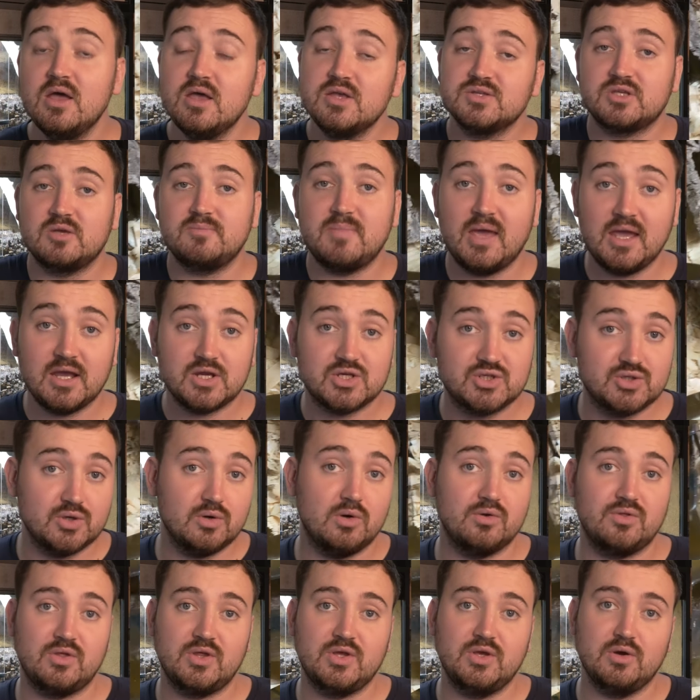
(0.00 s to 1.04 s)
So make
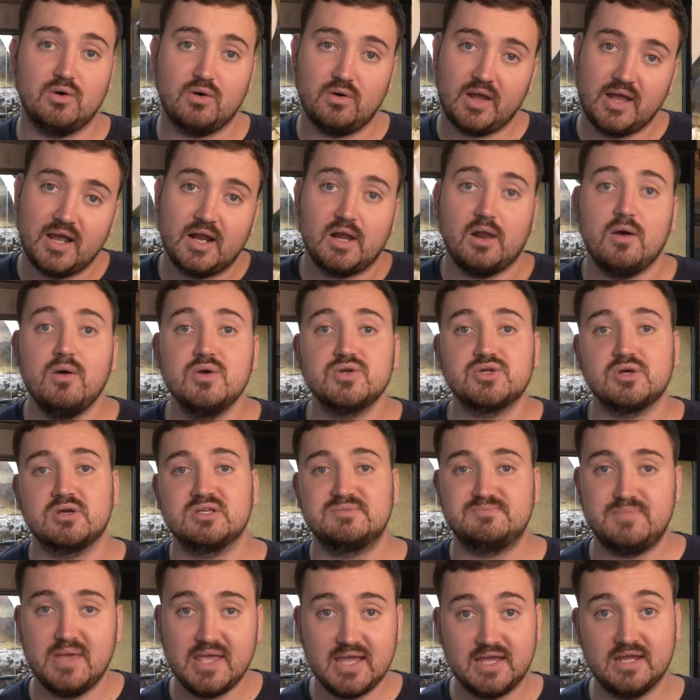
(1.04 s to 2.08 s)
sure that your enclosure
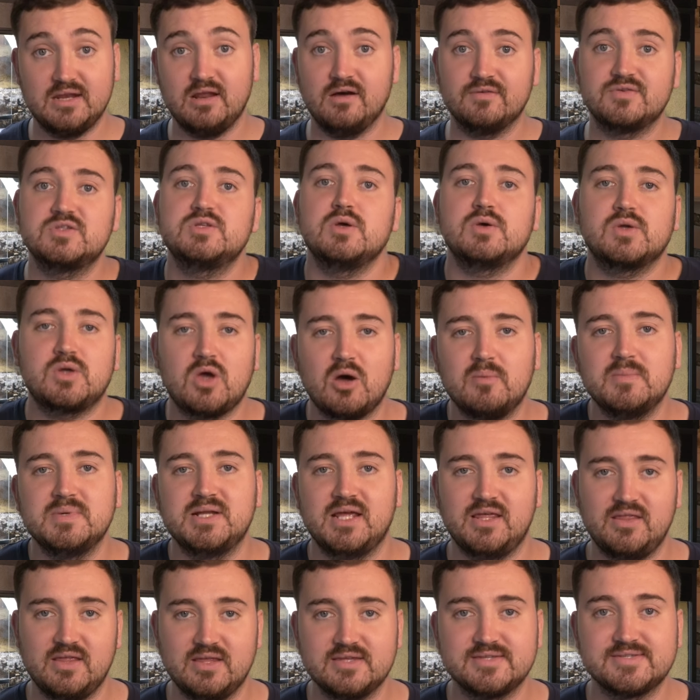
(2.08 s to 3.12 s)
is big enough to
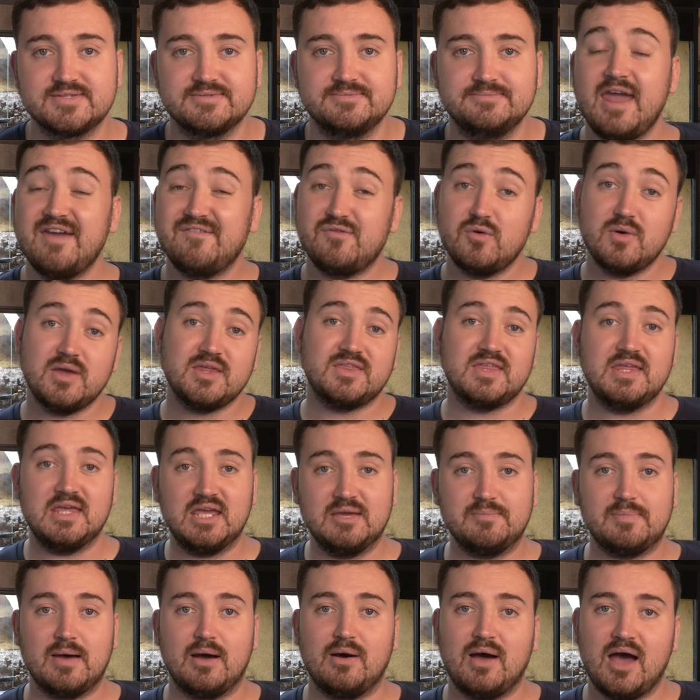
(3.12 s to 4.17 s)
accommodate this. If we think
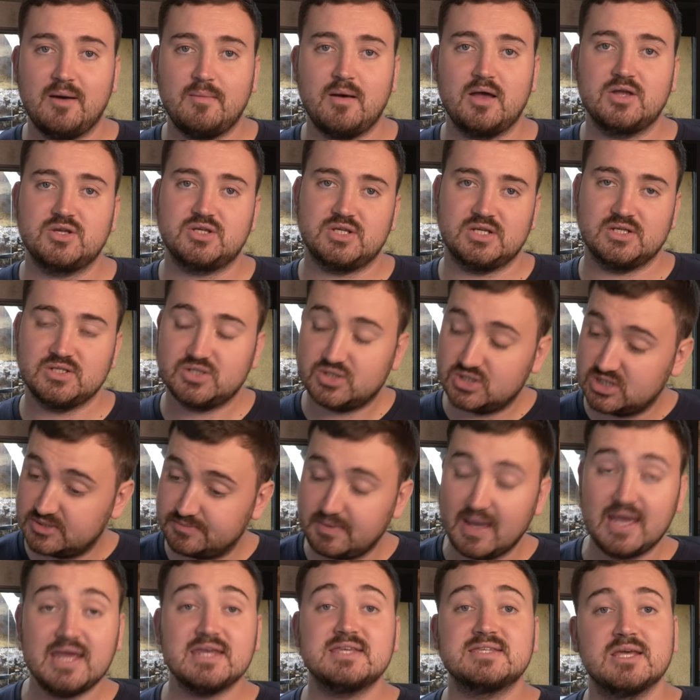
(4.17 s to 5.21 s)
about how much
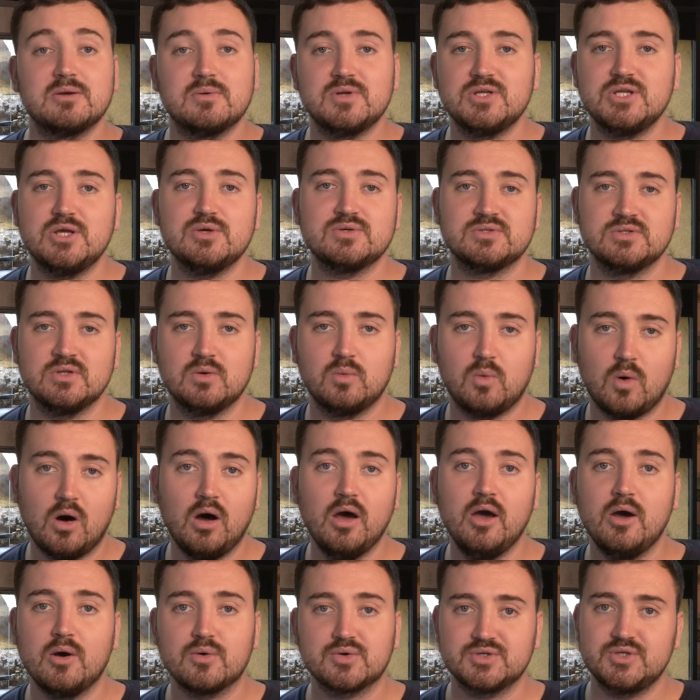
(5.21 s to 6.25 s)
space they would use in the
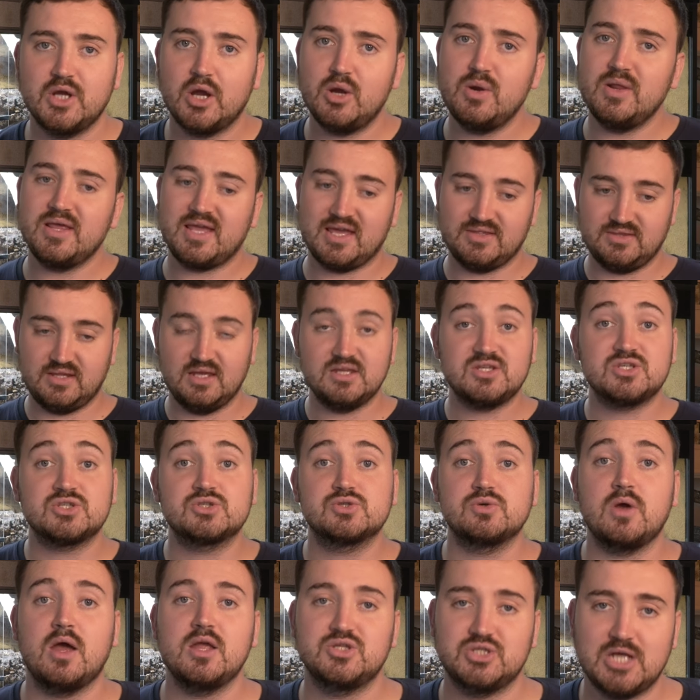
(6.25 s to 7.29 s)
wild, not only can they
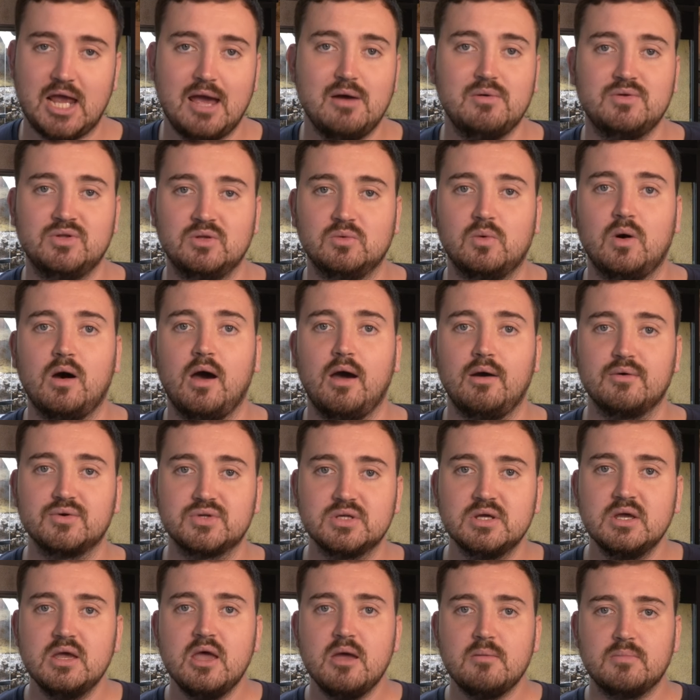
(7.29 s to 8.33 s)
stretch out in the wild,
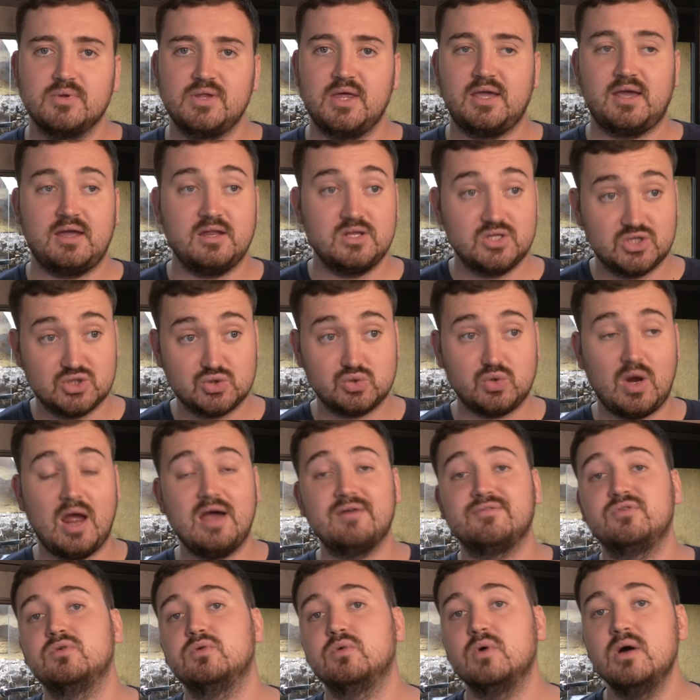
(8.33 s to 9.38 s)
but they can
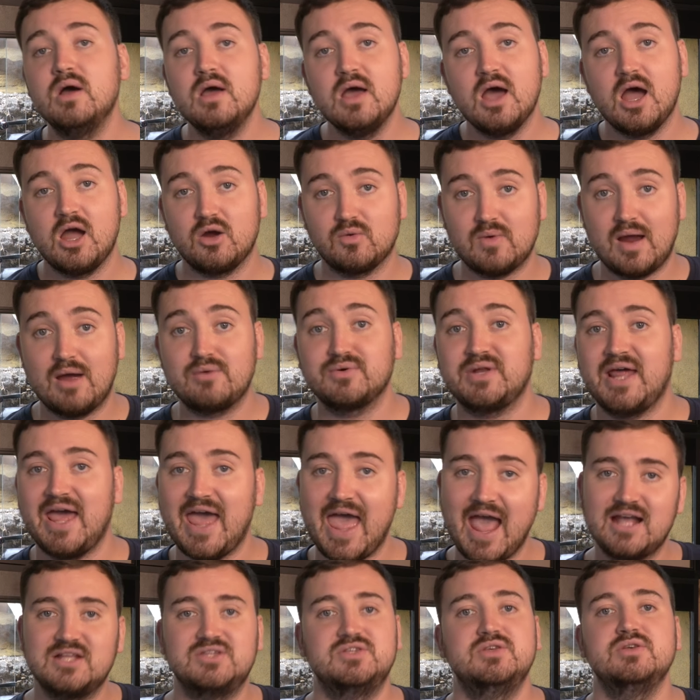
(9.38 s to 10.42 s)
travel around
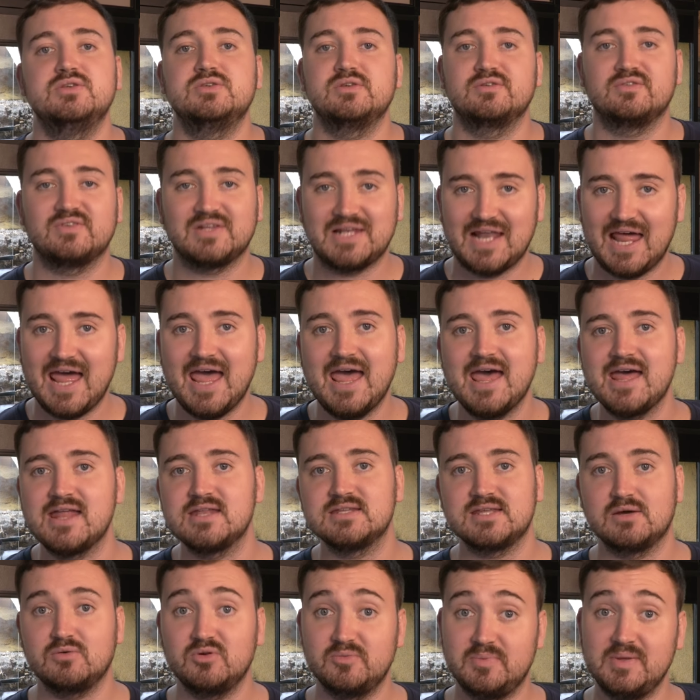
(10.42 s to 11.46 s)
hectares of
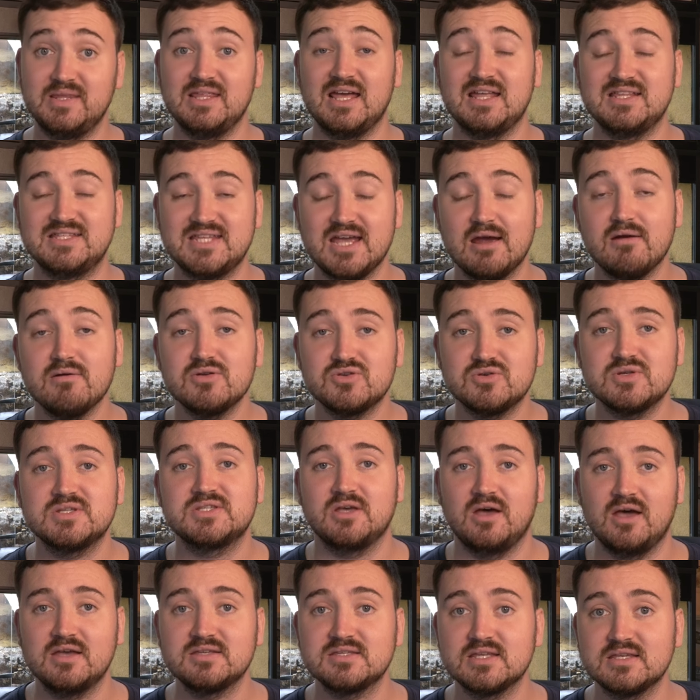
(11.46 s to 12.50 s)
land that would be their territory
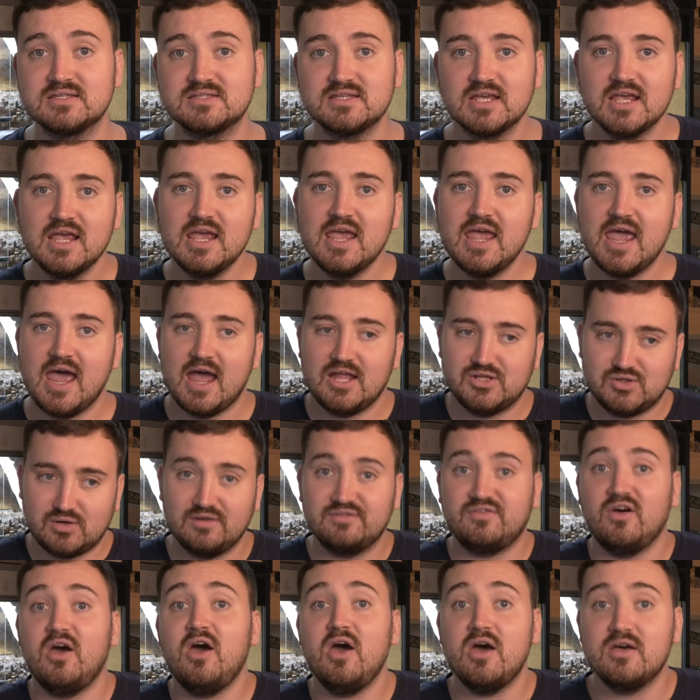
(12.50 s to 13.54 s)
sizes and
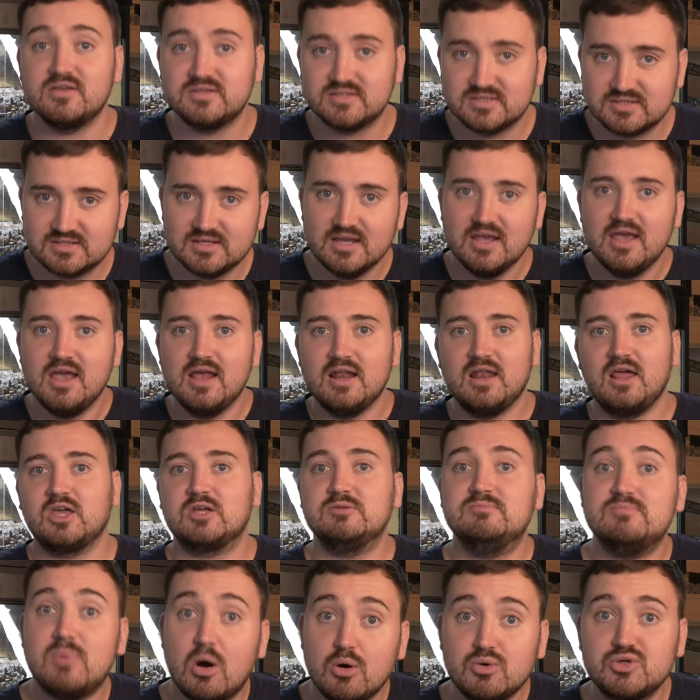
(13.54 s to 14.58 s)
traverse like
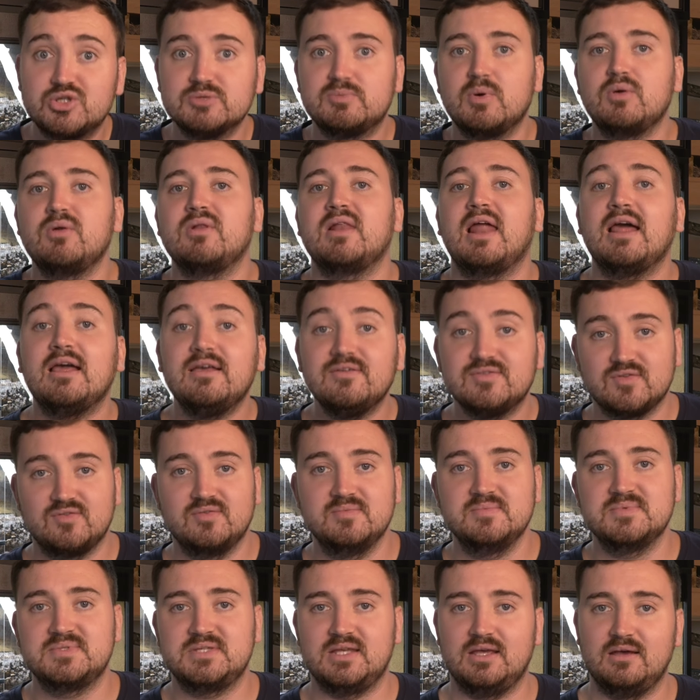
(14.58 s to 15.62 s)
multiple lengths of
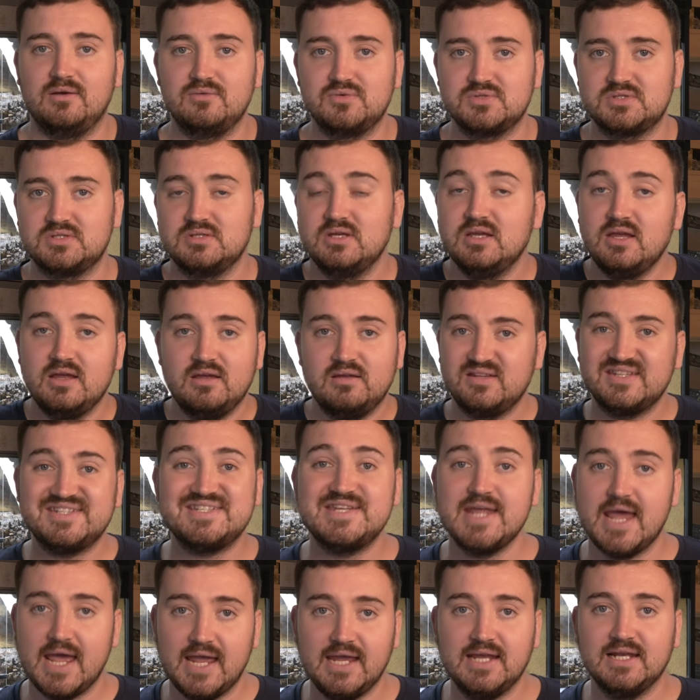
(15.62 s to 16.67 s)
themselves
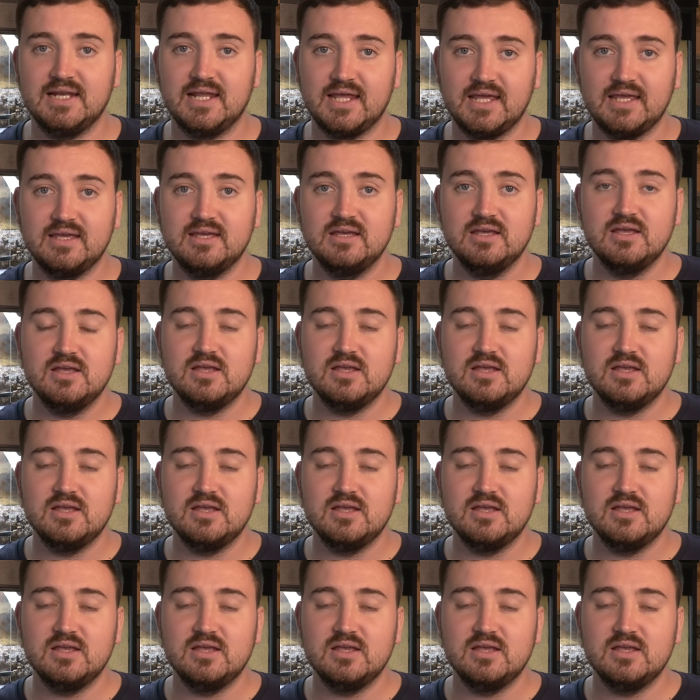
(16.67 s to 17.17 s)
daily.